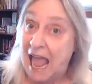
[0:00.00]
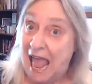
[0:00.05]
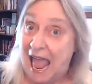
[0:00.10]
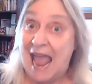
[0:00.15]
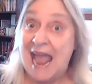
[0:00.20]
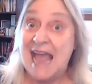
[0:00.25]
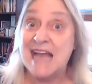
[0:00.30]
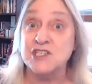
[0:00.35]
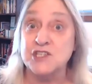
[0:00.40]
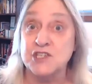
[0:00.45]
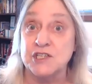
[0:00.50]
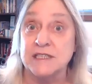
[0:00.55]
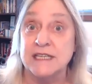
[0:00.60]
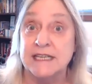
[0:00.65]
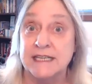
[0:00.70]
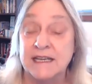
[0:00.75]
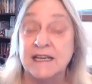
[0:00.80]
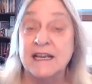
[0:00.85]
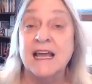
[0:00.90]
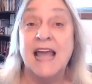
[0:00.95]

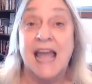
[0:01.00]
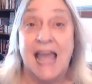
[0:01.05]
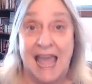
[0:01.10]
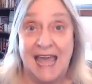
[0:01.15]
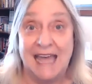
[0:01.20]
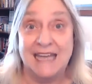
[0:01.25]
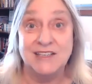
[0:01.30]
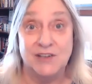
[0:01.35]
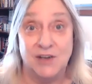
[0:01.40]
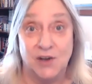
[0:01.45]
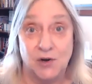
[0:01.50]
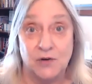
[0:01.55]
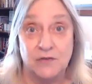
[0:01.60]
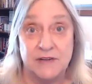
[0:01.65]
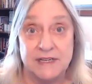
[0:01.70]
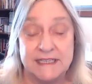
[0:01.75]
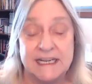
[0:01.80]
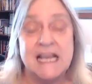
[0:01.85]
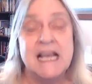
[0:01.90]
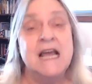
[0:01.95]
Ashley had
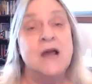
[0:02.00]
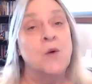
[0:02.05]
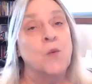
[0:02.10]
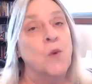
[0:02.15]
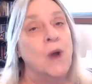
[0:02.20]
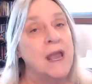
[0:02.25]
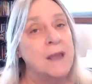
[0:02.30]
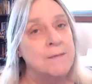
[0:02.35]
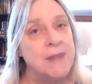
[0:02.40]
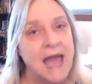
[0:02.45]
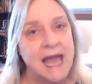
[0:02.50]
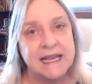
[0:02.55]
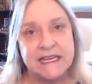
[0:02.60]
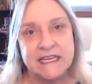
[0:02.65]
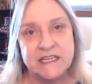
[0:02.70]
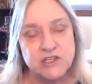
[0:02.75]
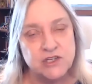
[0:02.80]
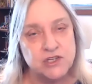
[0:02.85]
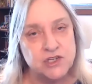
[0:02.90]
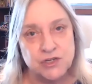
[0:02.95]
COVID way back
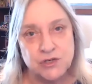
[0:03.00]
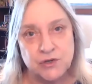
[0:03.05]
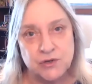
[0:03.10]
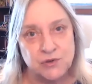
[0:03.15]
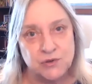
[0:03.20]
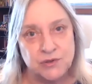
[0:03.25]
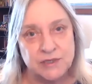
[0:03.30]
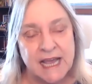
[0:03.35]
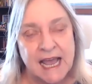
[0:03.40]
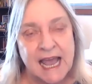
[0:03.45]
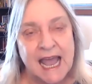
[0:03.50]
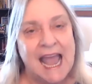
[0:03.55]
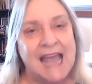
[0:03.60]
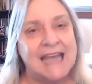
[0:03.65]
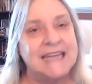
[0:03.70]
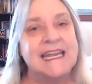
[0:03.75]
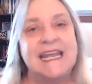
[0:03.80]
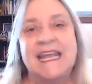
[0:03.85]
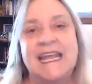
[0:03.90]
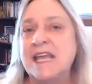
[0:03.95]
in June,
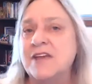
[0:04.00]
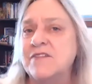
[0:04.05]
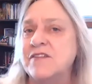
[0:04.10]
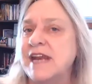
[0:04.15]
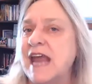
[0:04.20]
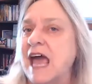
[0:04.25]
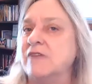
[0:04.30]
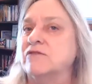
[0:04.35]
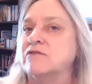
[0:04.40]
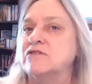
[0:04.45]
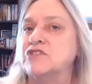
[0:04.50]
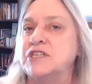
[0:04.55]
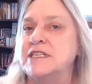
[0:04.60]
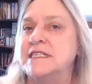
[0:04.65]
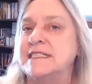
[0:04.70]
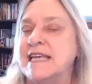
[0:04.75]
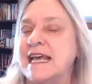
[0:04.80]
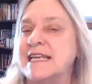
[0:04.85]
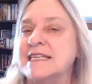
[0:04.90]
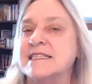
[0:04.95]
and even after she
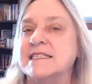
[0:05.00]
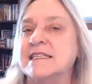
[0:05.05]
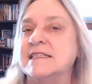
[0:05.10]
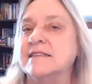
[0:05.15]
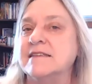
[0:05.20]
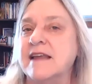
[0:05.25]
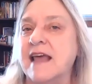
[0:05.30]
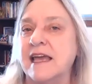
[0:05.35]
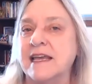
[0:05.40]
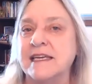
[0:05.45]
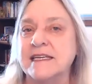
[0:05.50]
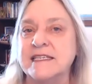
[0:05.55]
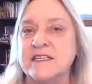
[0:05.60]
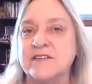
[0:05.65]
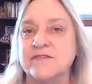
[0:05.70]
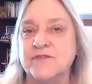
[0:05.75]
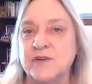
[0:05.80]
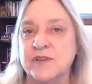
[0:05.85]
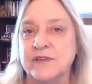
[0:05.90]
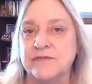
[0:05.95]
tested
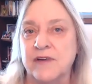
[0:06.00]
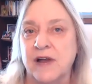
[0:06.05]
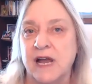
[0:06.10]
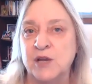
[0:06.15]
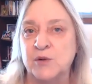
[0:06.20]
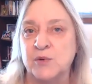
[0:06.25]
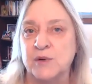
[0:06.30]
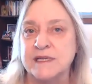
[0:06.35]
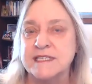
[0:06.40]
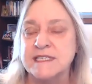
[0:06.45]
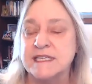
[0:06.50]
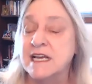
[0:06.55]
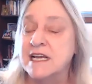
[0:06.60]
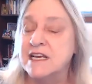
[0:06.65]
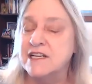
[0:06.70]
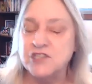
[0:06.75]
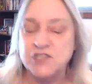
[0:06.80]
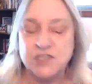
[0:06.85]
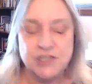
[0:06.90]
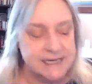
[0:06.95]
negative for the virus,
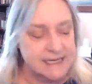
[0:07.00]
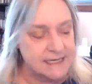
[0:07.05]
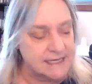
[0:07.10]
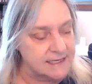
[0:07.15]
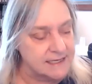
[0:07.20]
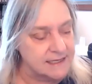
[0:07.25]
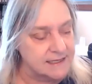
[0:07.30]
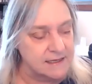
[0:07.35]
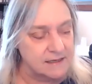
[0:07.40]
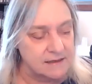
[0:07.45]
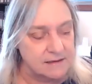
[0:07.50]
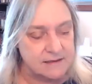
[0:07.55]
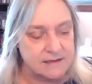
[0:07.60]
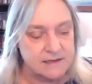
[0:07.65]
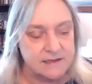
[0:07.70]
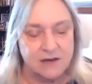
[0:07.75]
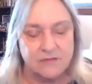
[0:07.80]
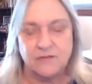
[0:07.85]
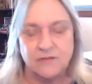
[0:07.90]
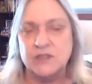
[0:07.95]
she still
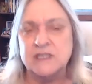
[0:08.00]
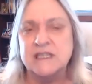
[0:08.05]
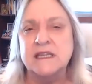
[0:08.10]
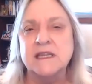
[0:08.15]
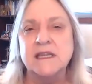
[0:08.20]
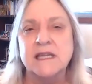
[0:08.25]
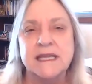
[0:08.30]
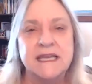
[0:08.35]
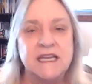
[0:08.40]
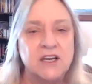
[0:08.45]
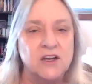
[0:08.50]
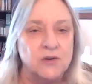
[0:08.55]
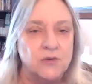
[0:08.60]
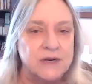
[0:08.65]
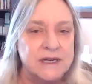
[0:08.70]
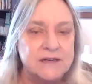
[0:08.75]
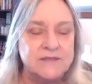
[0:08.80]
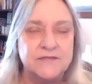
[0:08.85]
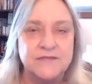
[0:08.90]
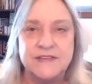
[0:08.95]
suffered
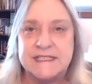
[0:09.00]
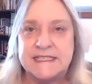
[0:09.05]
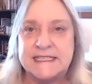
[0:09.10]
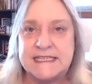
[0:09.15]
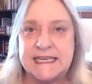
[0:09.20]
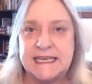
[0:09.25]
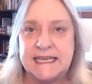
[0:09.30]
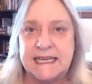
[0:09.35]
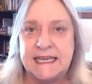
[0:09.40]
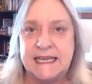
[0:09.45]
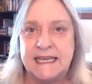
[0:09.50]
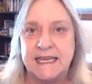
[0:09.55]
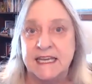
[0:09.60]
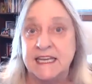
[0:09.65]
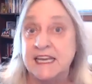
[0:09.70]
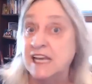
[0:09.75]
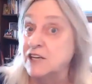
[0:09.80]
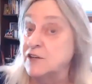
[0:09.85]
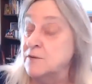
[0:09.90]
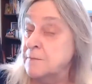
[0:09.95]
lingering
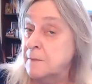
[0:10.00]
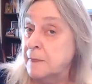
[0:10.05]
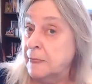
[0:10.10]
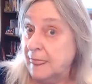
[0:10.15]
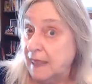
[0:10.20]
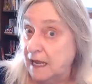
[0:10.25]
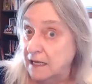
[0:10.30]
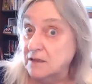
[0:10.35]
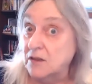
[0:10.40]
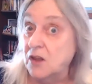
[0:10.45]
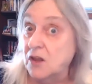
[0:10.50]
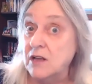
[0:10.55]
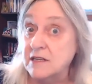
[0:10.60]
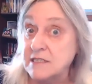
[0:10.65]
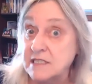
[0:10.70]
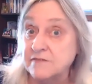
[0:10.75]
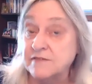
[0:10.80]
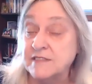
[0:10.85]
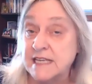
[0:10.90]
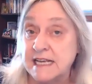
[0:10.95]
fatigue and a
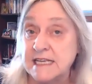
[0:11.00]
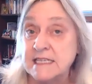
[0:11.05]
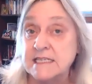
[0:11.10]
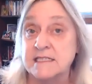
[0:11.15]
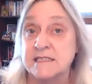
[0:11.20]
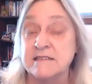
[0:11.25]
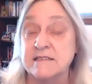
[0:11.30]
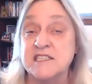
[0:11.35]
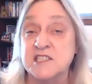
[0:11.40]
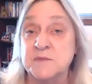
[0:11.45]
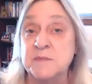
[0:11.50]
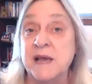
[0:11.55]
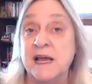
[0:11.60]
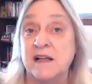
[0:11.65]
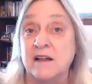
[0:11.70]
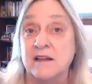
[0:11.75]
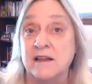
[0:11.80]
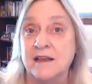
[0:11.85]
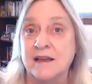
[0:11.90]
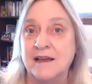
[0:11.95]
loss of taste and
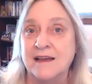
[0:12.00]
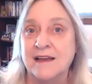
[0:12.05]
smell.